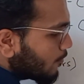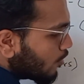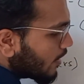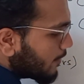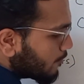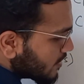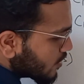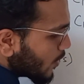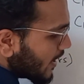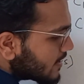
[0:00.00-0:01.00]
chloride,
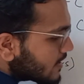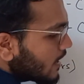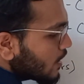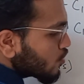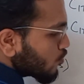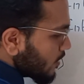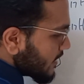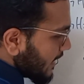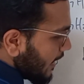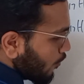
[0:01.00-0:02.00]
process Y is
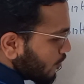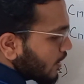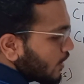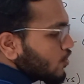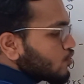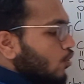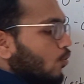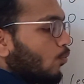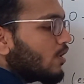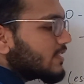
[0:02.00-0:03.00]
salting out.
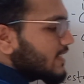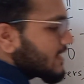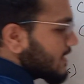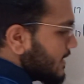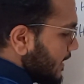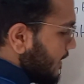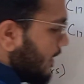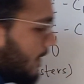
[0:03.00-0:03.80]
So what is Z?